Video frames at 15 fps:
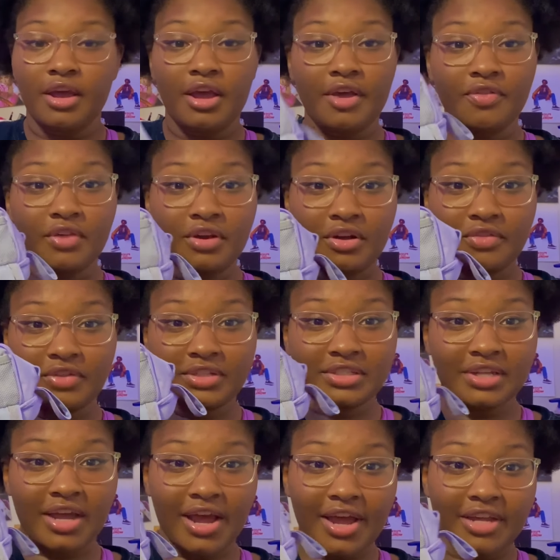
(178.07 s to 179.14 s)
And then on the
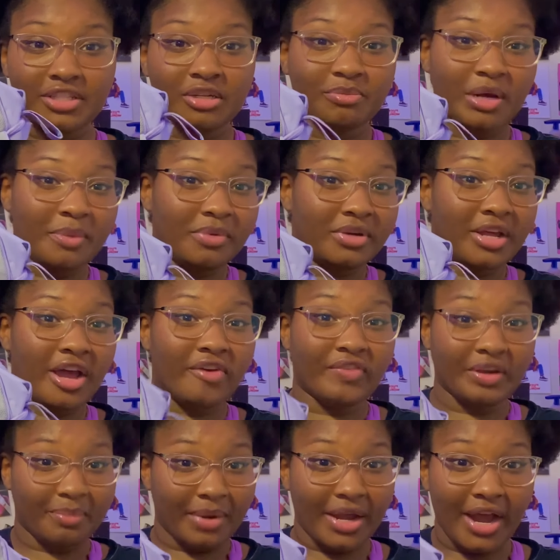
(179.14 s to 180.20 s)
sides, I'm probably gonna have
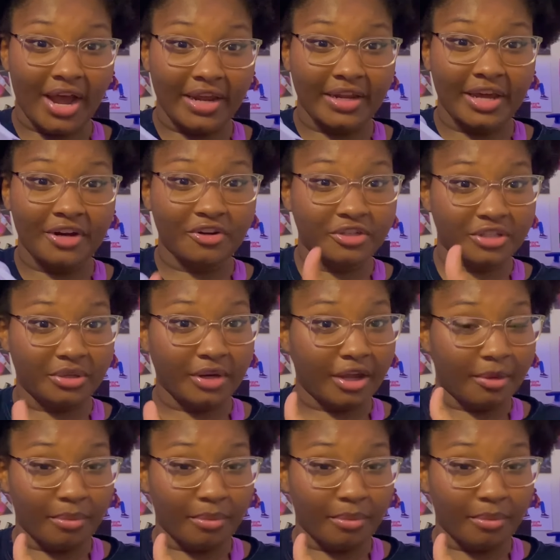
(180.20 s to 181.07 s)
like my highlighters and like